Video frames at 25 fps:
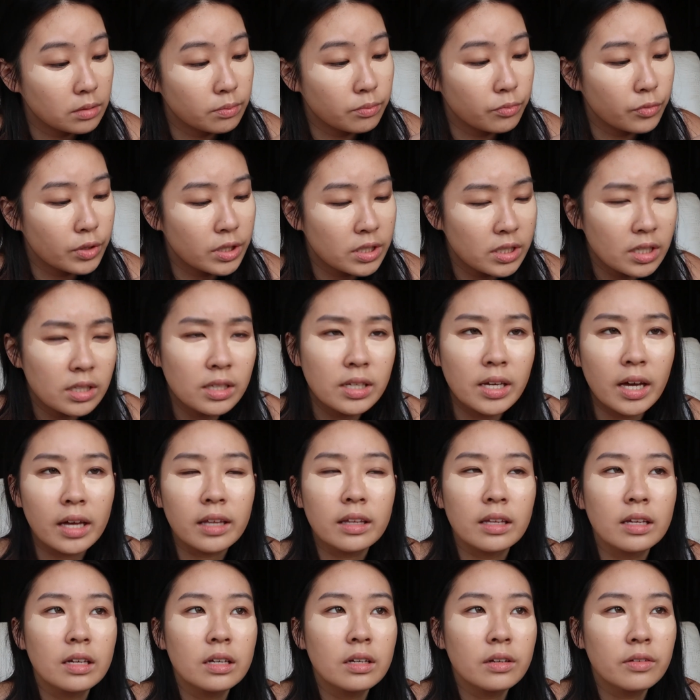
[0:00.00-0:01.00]
Recently,
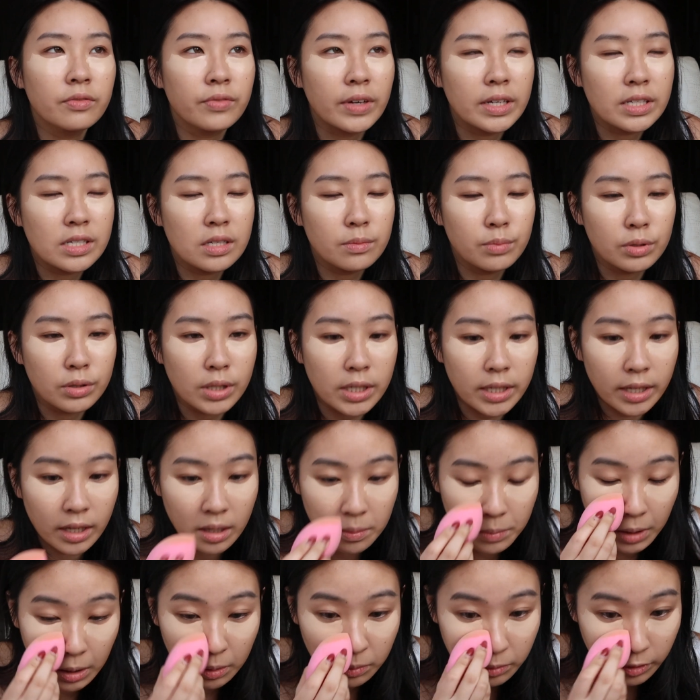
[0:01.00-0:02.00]
I think Fenty Beauty
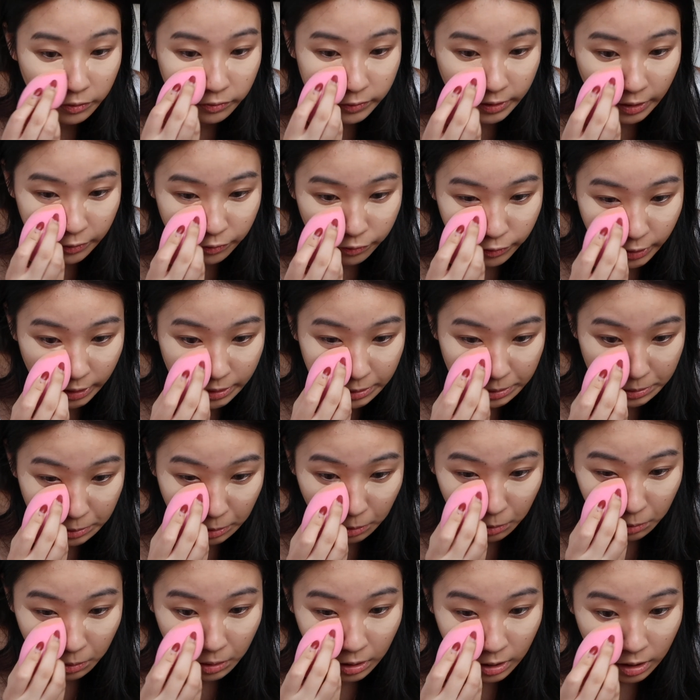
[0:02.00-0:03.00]
came out with their
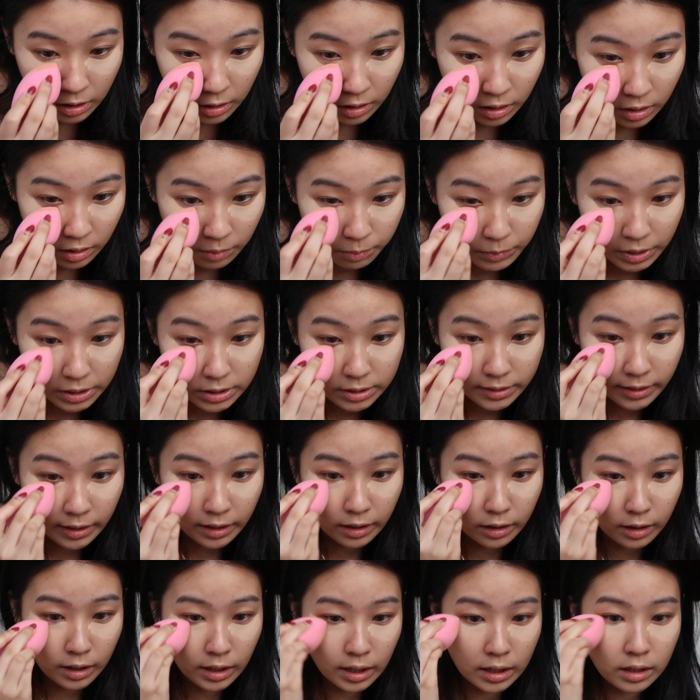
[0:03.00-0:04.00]
frontal
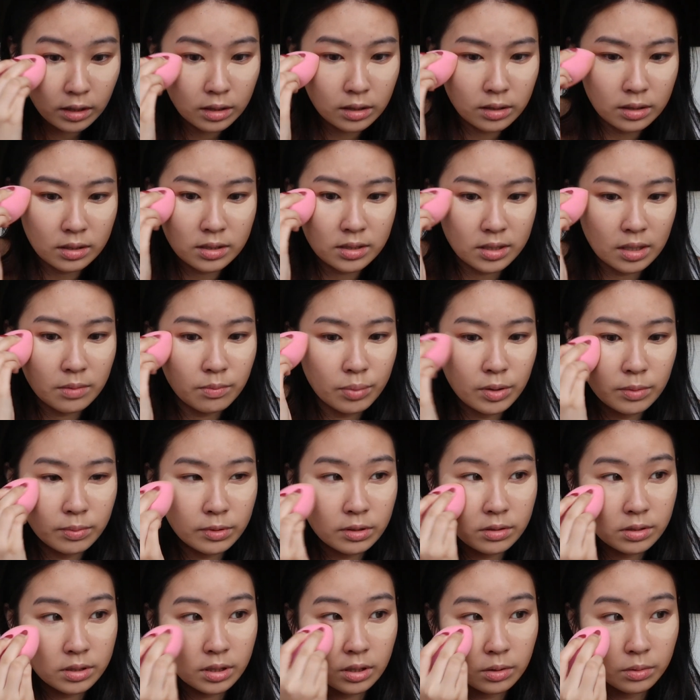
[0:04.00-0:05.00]
mascara. Some
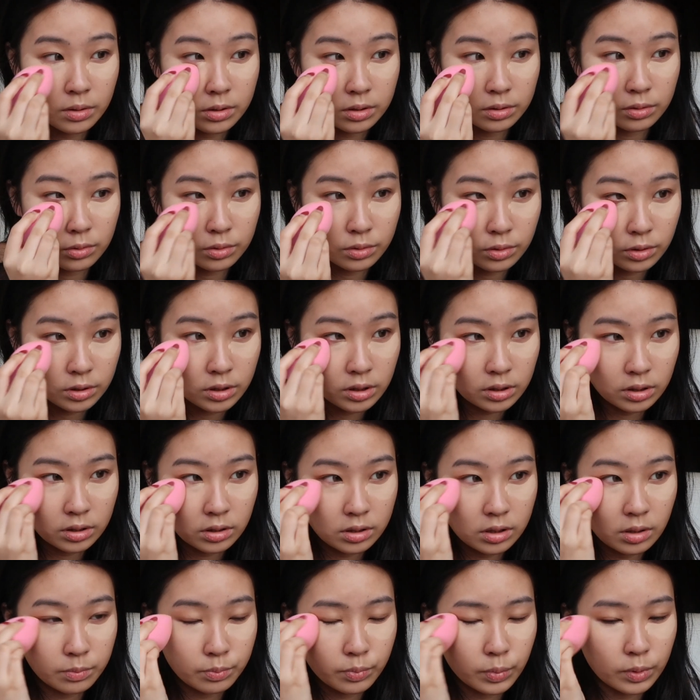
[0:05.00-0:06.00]
people say it was good,
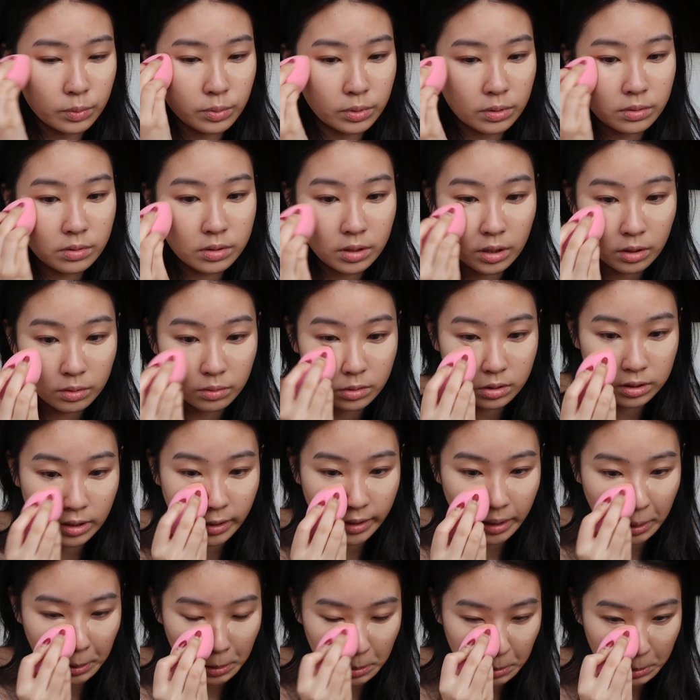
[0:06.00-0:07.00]
and some people say it was
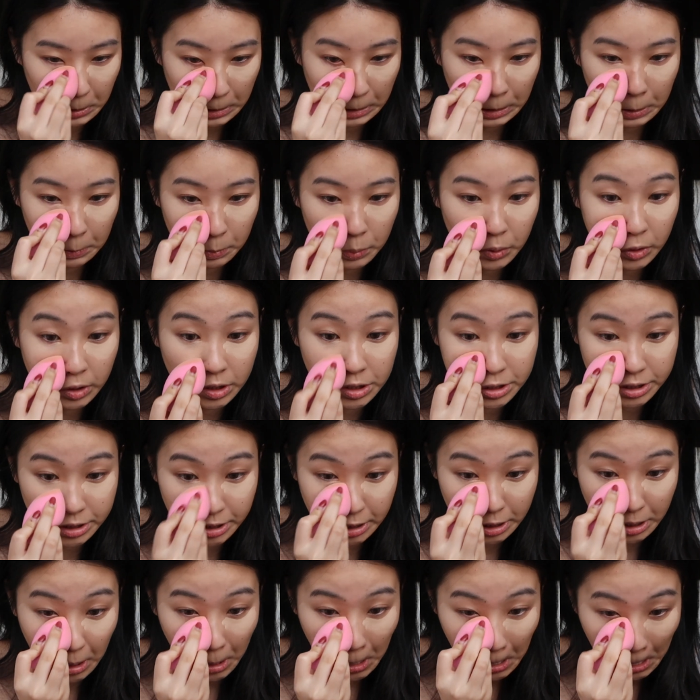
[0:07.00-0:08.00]
like pretty
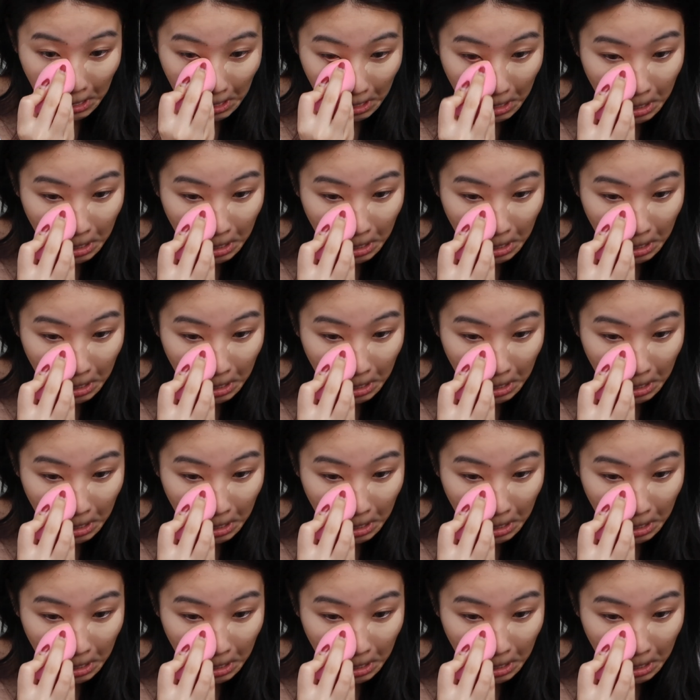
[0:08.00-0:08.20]
shit.